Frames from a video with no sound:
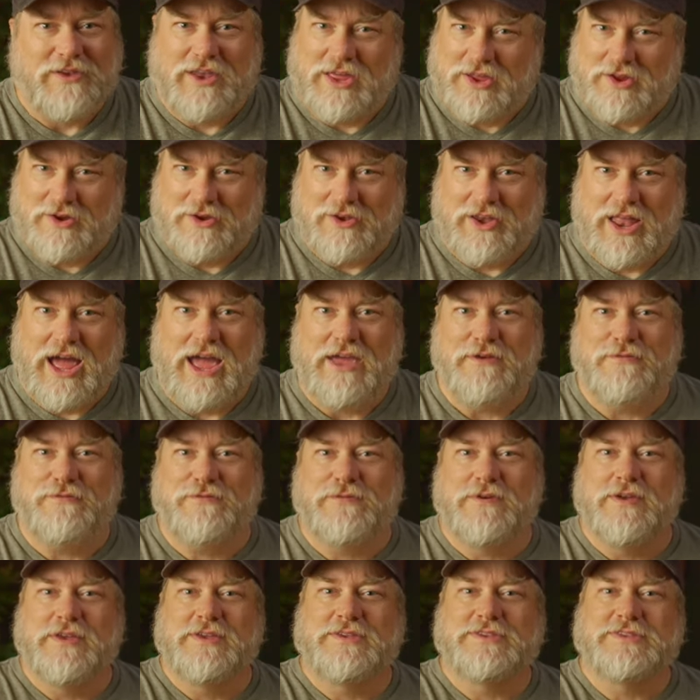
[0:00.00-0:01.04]
Let your
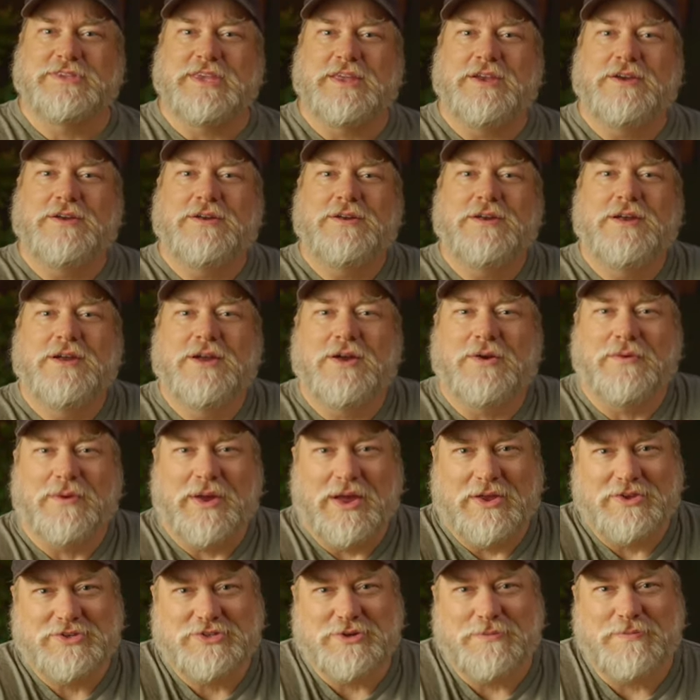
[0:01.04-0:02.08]
life center
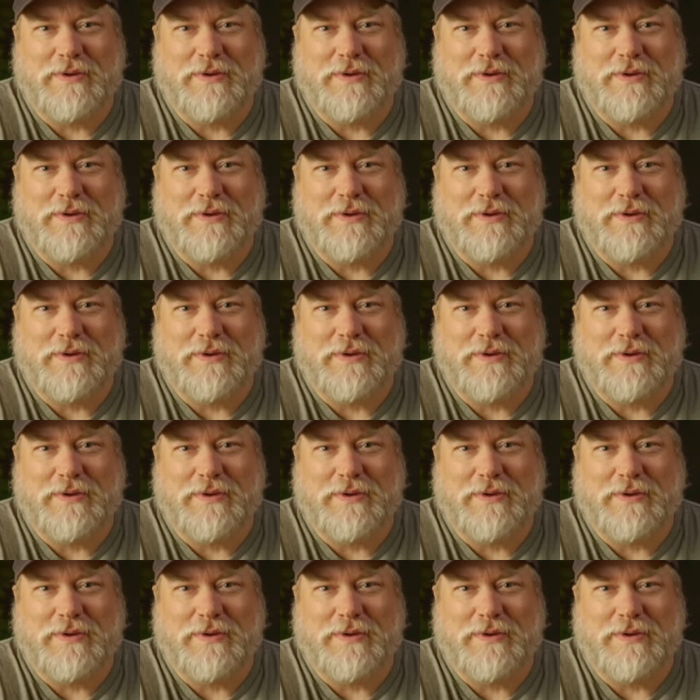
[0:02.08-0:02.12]
around your